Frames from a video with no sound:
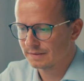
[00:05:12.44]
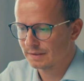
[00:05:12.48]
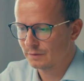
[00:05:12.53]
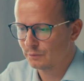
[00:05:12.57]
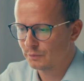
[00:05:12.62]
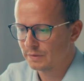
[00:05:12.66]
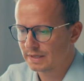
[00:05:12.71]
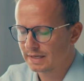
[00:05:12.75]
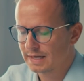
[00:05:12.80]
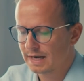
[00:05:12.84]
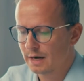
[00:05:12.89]

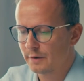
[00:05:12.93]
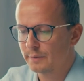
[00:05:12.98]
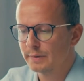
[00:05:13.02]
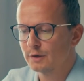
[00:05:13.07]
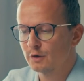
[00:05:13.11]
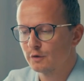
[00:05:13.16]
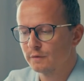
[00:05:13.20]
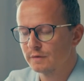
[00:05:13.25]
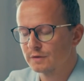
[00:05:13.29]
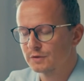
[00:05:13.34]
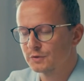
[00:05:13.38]
we are carried
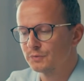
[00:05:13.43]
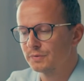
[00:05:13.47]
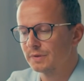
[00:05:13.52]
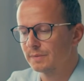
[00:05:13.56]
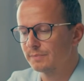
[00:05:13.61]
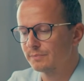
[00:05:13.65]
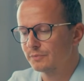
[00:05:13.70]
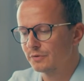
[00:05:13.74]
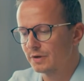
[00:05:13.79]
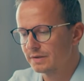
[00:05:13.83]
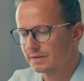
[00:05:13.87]
over to
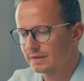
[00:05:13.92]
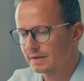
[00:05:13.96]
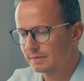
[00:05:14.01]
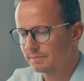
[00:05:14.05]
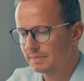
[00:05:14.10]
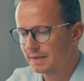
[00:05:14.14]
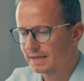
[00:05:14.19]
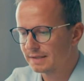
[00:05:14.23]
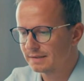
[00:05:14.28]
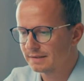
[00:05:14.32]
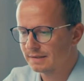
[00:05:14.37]
the project
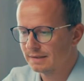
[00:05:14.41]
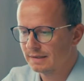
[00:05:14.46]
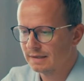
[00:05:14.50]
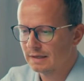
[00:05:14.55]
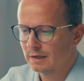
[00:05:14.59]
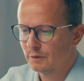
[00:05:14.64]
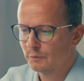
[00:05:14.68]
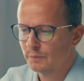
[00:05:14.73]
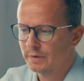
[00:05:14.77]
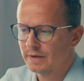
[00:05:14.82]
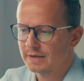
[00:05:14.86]
part,
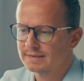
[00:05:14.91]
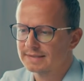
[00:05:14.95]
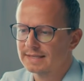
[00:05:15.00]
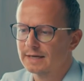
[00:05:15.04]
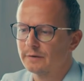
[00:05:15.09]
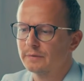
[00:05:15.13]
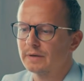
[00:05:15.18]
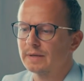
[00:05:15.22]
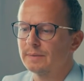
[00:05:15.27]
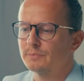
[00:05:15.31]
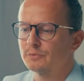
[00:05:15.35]
where it's
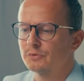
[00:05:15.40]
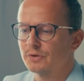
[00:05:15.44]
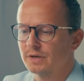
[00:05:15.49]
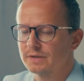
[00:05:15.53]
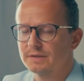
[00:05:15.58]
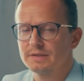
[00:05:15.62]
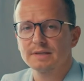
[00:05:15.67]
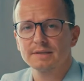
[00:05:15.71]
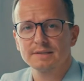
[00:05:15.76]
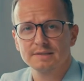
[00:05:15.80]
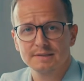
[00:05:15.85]
now a
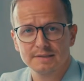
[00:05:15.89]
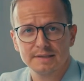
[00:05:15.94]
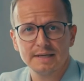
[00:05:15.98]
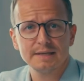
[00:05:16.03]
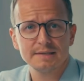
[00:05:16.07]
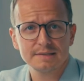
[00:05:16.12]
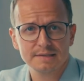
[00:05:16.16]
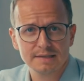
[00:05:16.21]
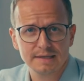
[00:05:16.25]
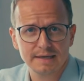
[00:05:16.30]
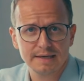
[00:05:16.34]
project
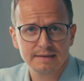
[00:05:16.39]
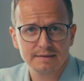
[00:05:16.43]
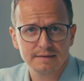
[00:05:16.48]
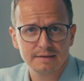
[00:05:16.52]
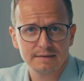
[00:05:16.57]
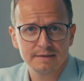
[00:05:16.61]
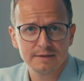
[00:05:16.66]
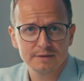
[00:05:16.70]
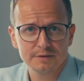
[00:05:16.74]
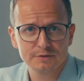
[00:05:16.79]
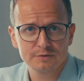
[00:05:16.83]
stage gate
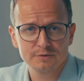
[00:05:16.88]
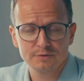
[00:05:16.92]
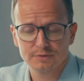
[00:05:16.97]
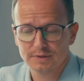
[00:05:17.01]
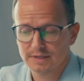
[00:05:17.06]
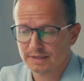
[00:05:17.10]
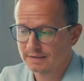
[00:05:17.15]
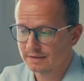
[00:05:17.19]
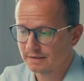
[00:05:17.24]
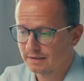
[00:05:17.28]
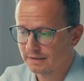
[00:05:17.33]
that needs to
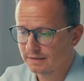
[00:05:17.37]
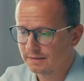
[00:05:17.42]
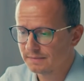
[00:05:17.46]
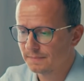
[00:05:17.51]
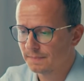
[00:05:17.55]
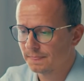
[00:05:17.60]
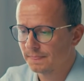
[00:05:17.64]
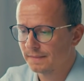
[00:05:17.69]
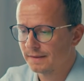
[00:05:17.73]
get done.